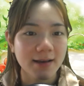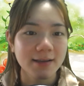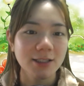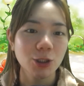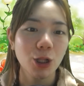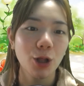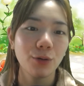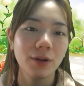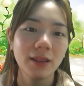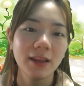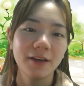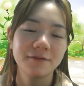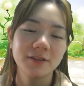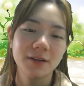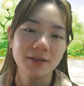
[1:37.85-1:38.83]
Slowly
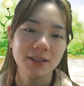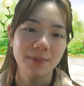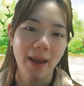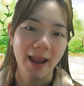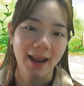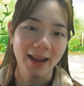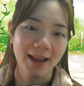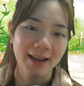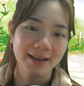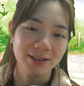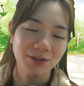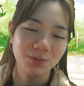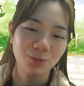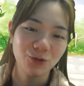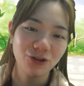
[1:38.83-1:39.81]
lift the spade and
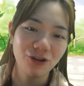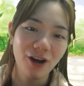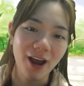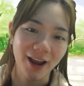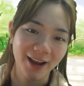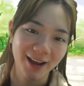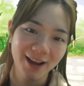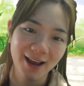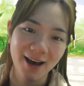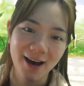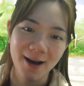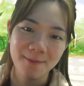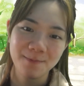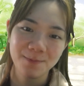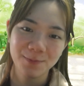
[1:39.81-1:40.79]
pry
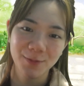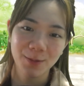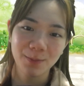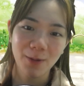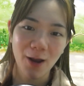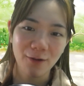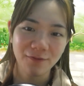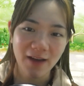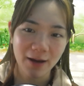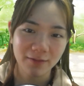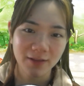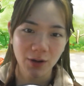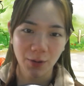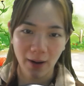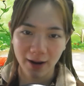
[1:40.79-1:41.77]
the bulb out of
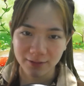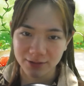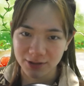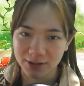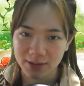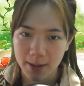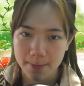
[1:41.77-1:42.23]
the ground.